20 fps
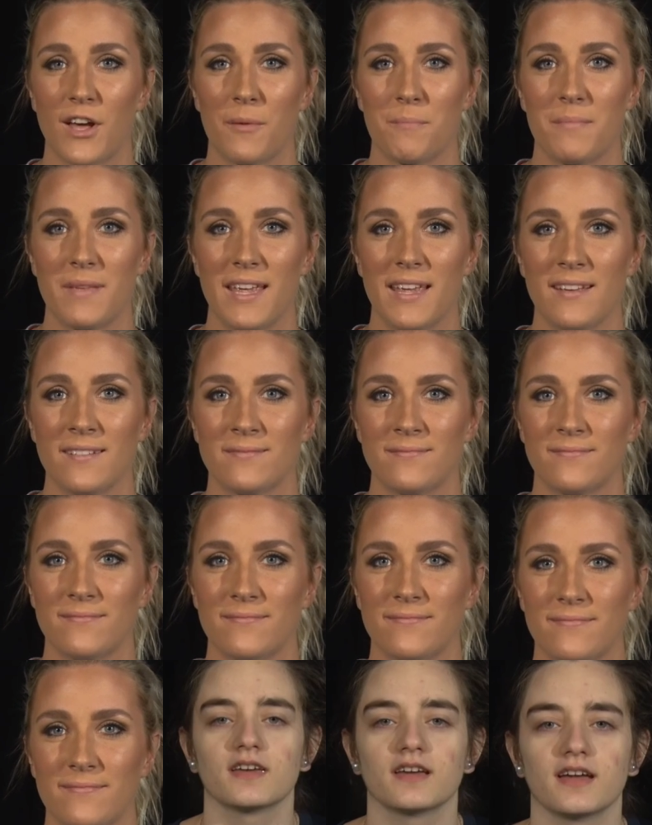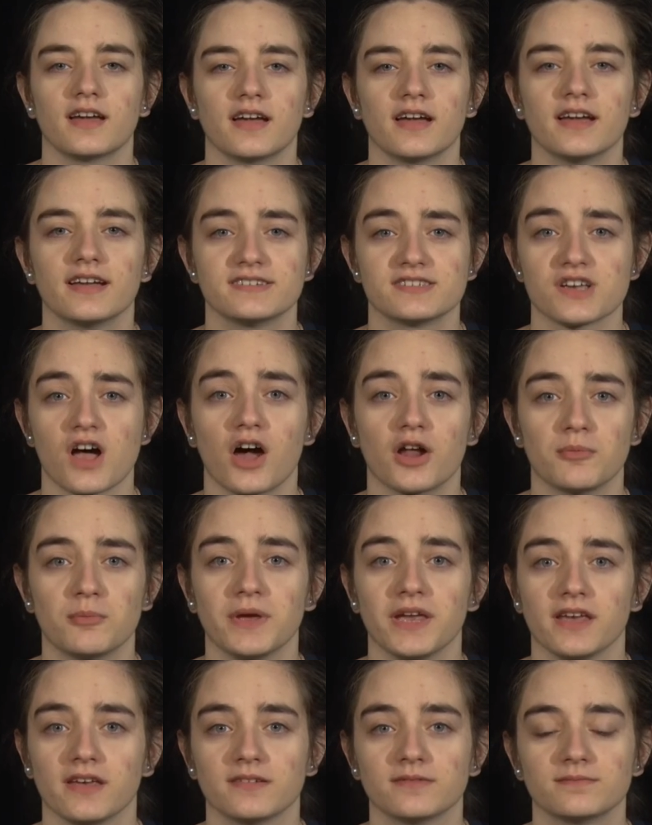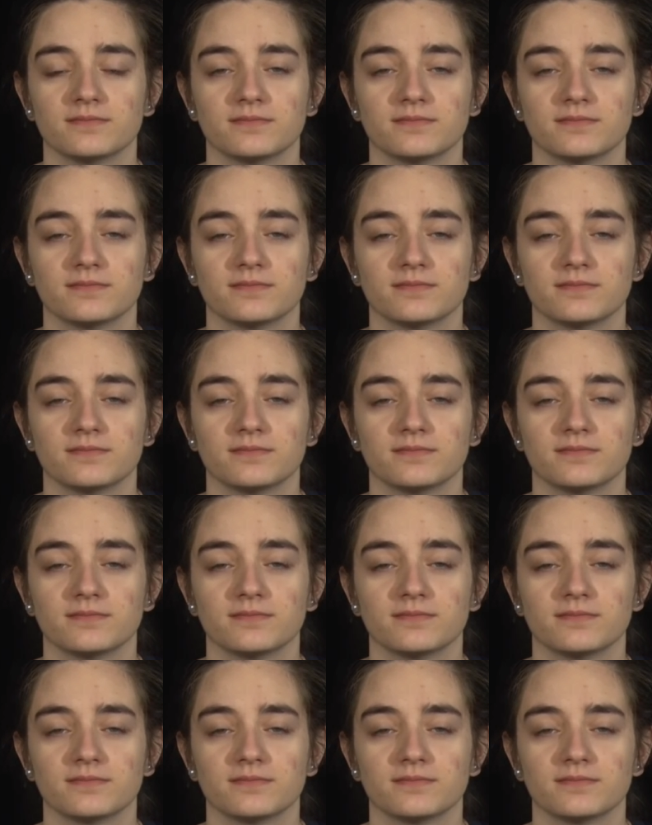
on me. It's on me.